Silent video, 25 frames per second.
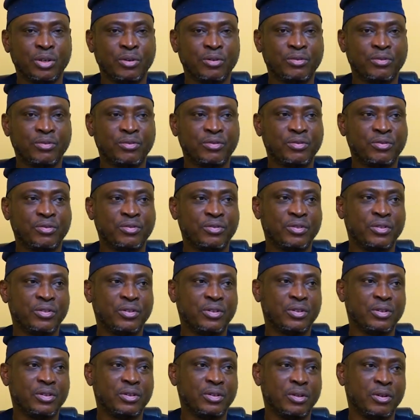of
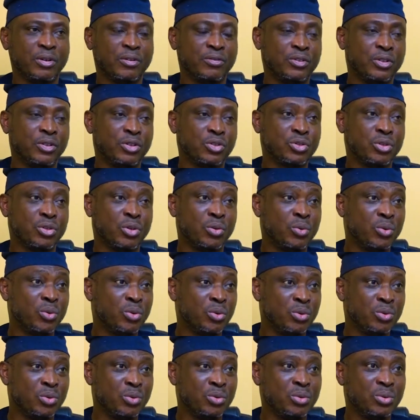Governor
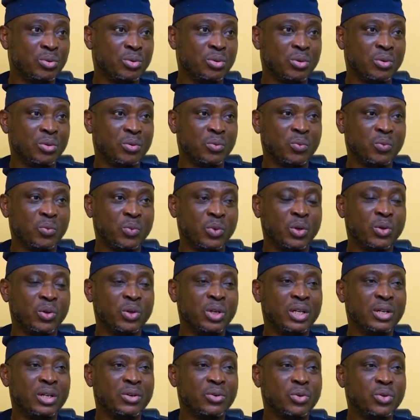Sanwo-Olu, we
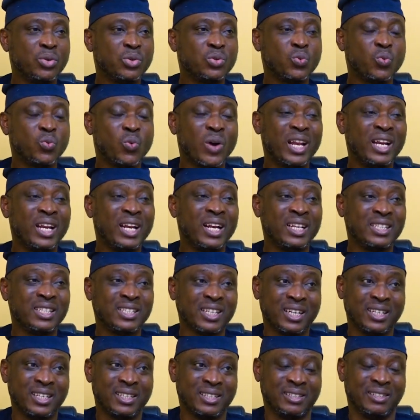only wrote one
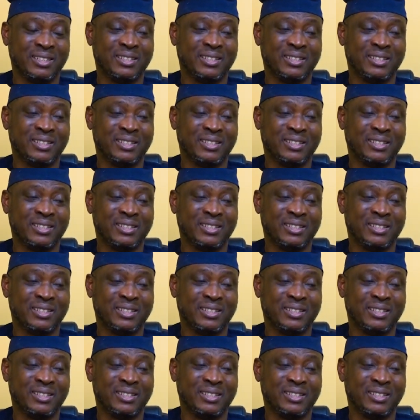letter